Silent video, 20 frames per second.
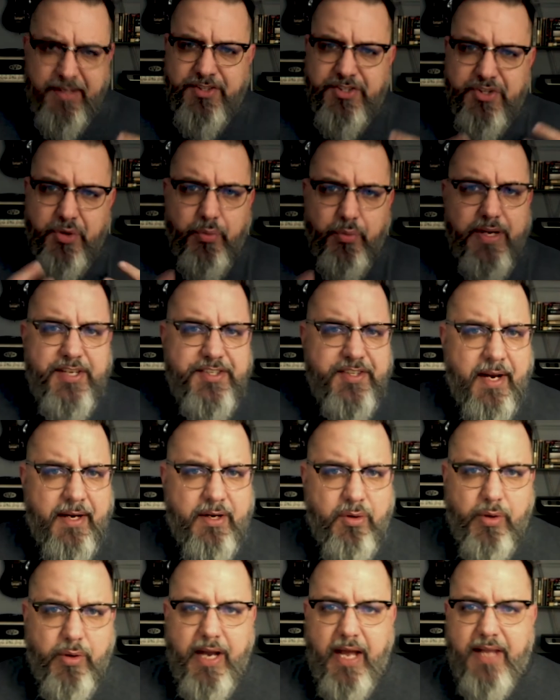It's the reason I
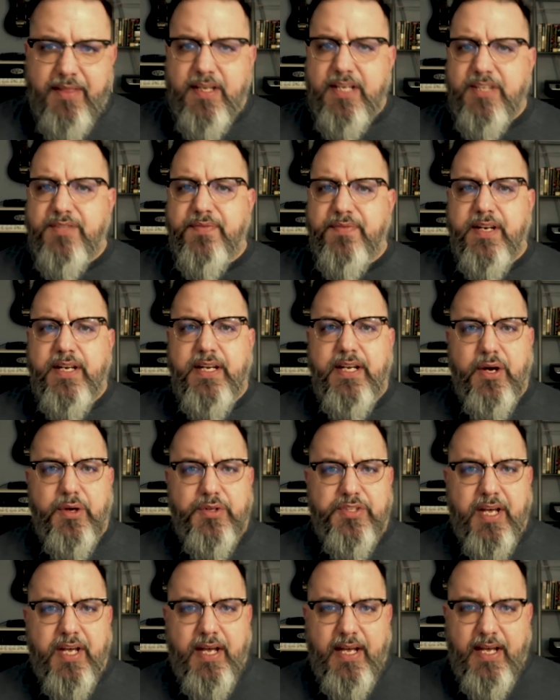create these
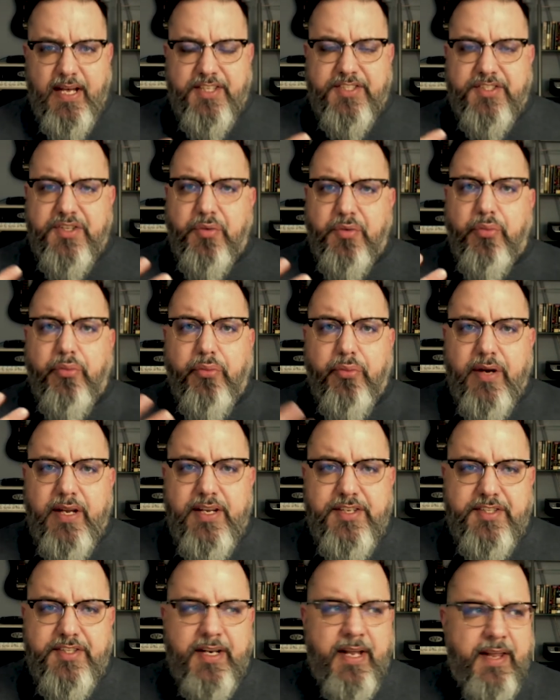videos, it's the
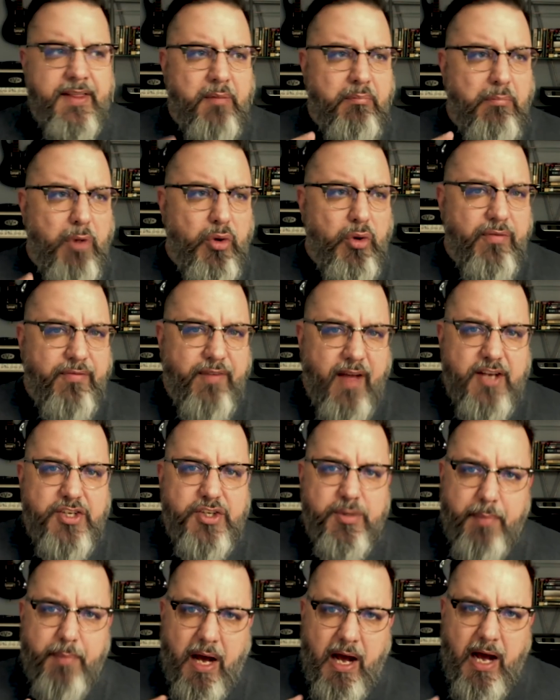reason and the
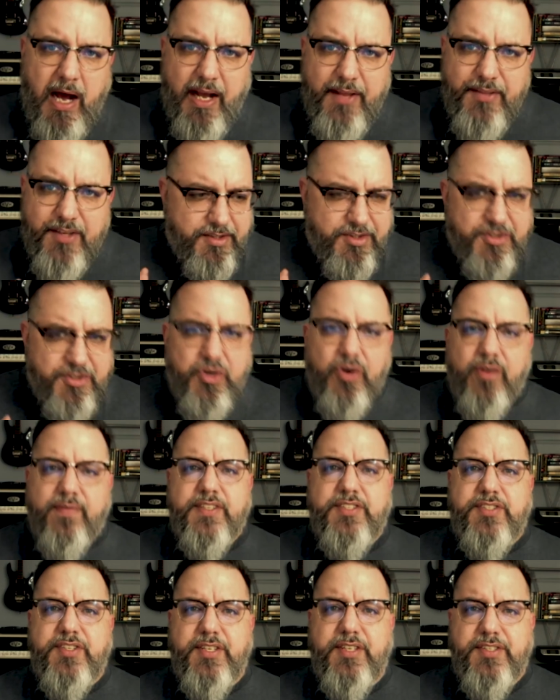motivation behind the
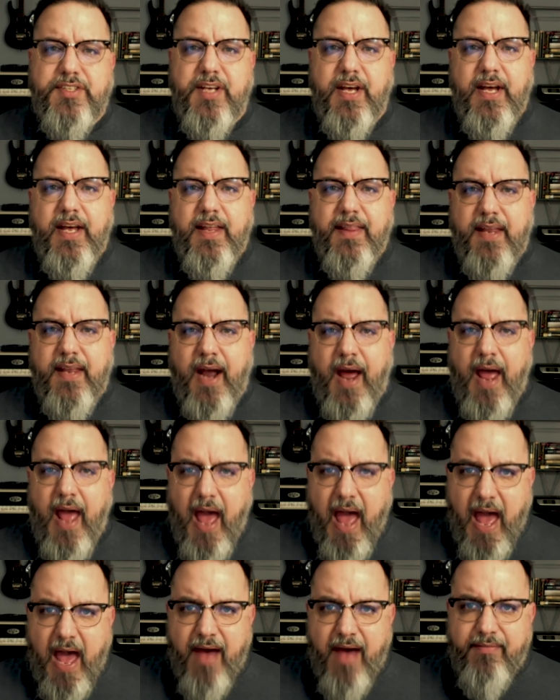services that I
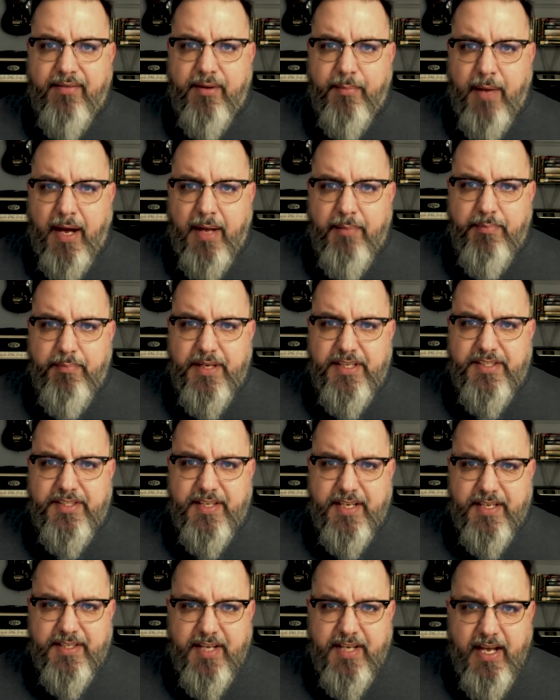have in my
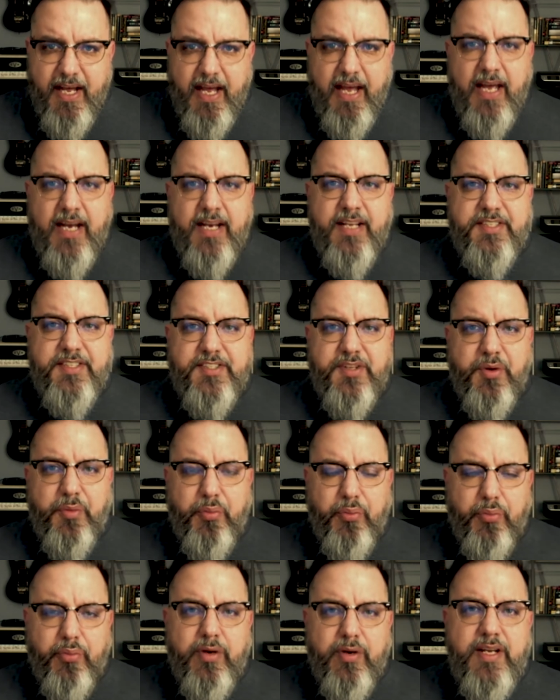business. And it's the
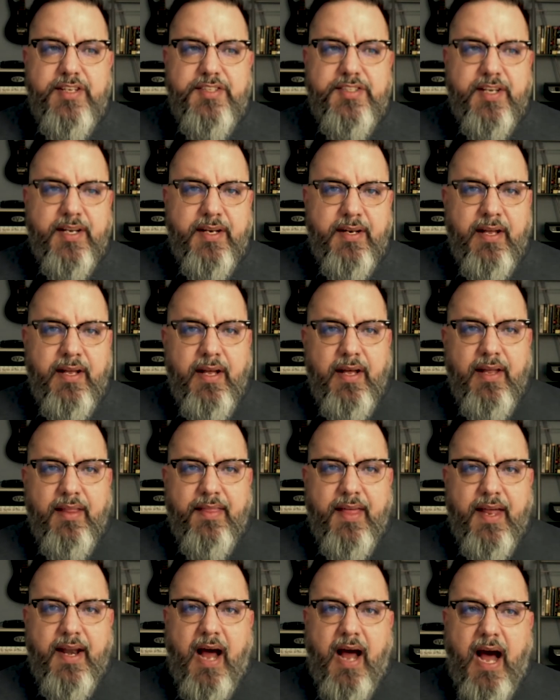reason
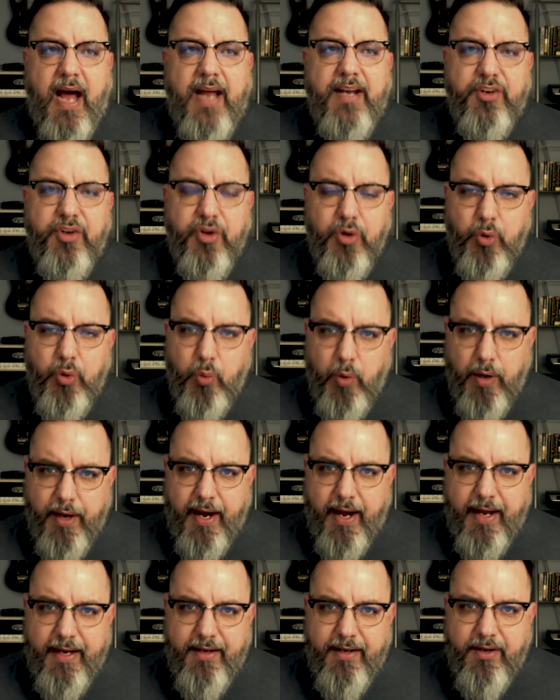that I do what
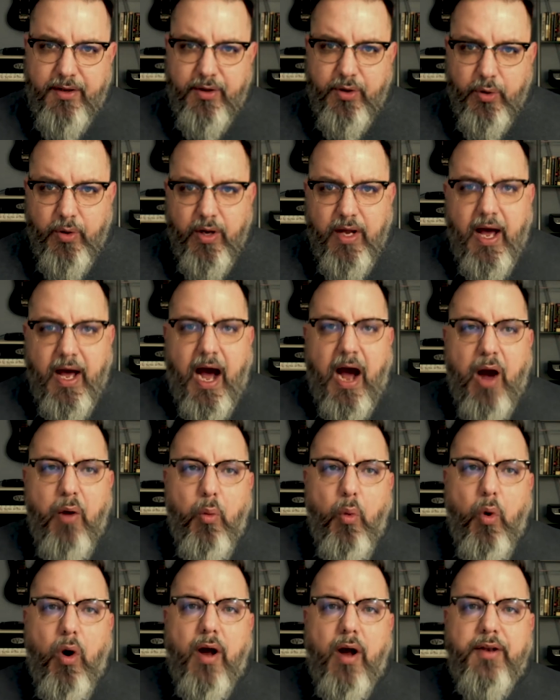I do. I
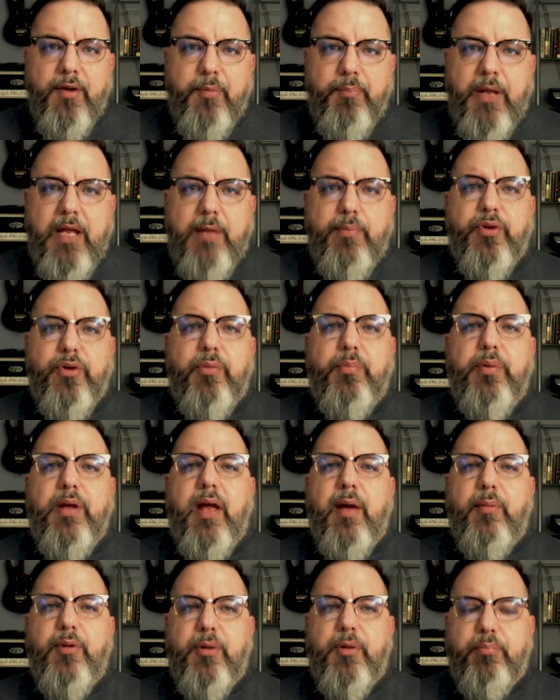want people to be
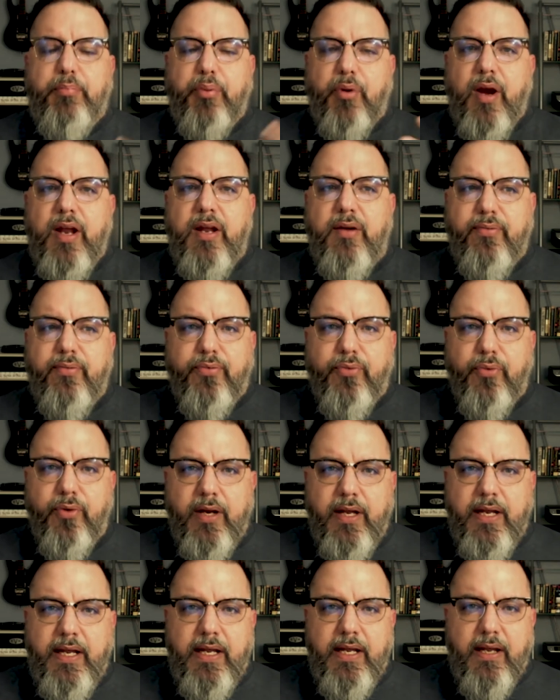able to break
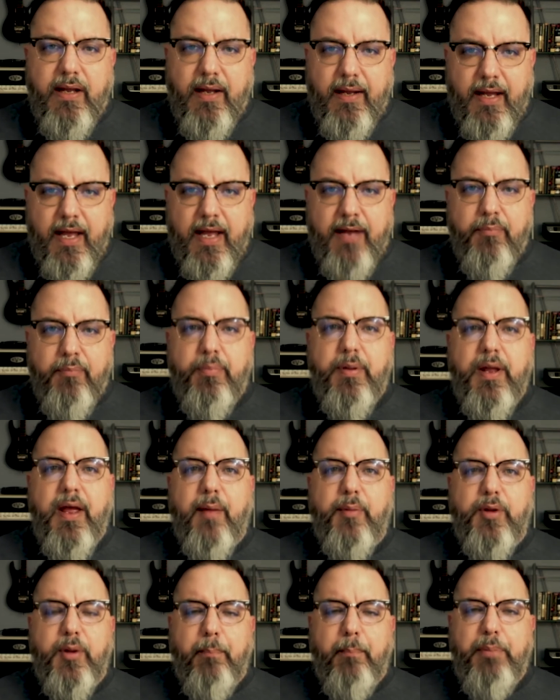free and be
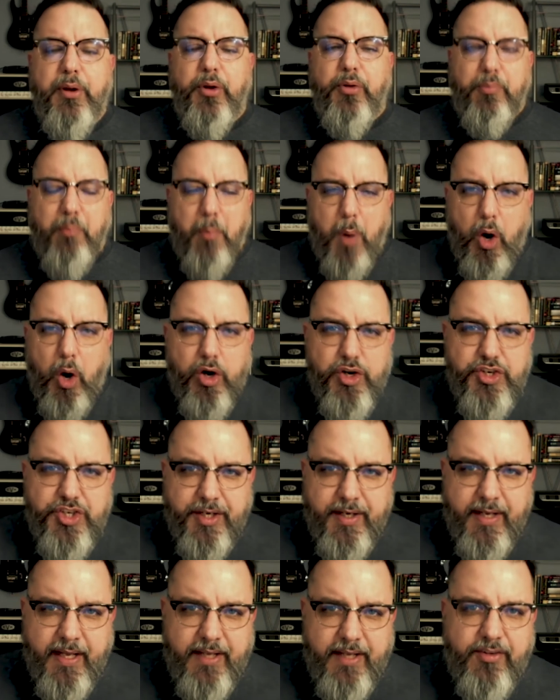able to build
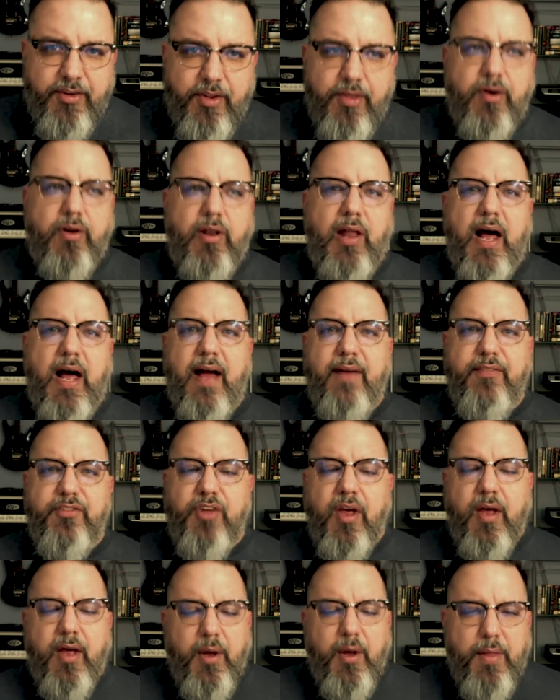margin into their
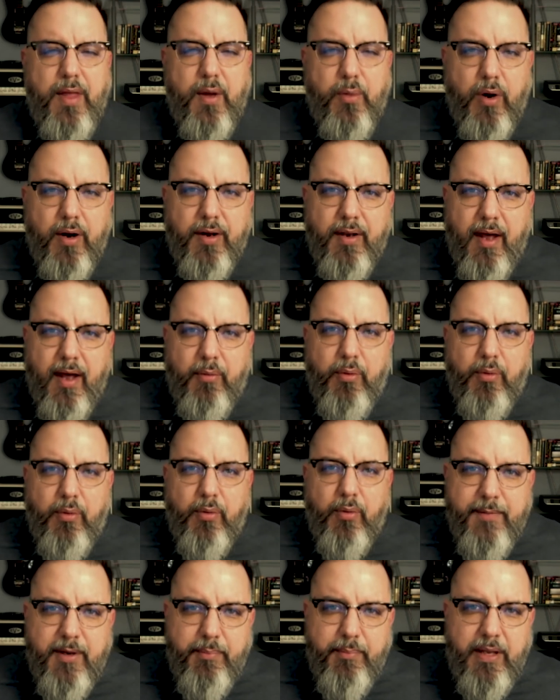lives. They want I want
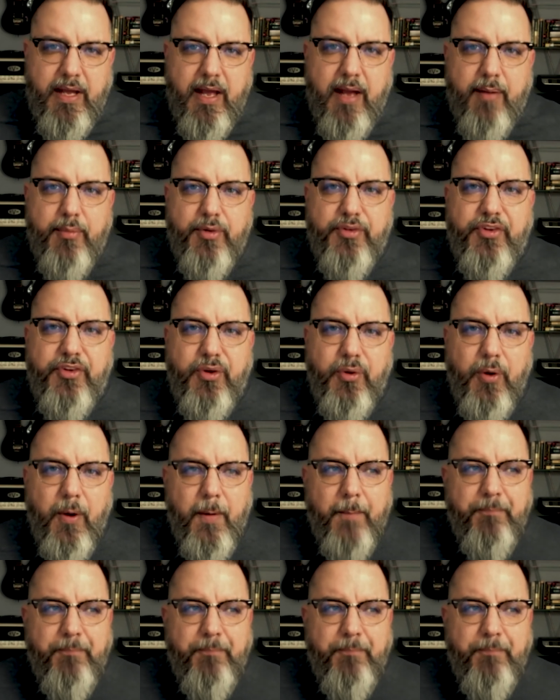them to be able to